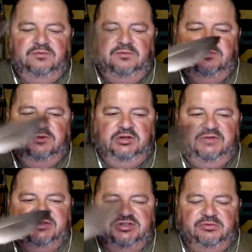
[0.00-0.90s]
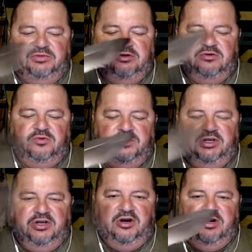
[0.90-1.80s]
All of us in the middle, working
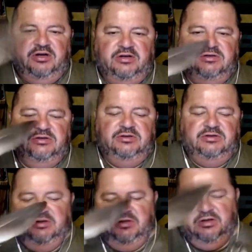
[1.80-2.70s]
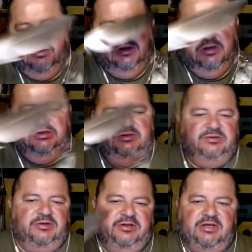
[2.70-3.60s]
hard to do
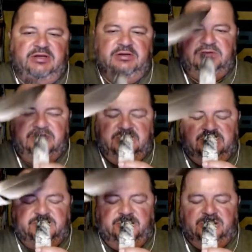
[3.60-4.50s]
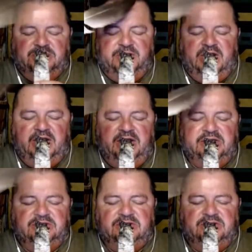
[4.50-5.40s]
our thing, take the smoke into our eyes
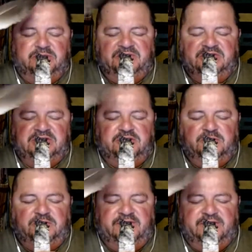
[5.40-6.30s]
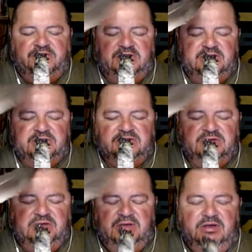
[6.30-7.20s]
so when we see all the beautiful things.
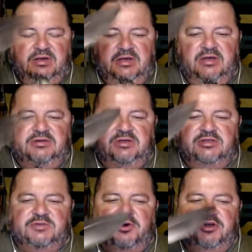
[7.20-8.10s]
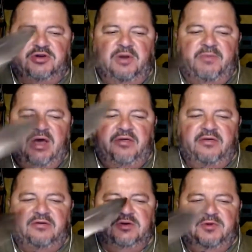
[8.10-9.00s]
Take the smoke into our mouth
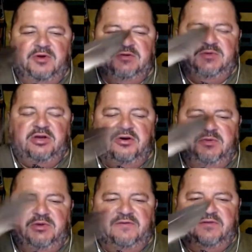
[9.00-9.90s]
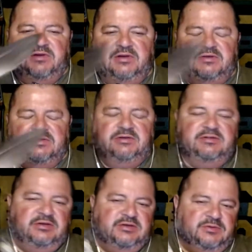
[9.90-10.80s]
so when we speak all the beautiful things.
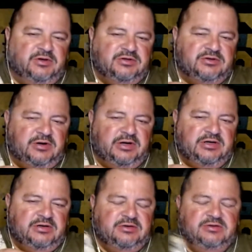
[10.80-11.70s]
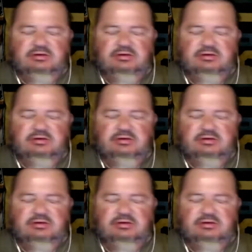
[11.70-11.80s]
Take the smoke into our ears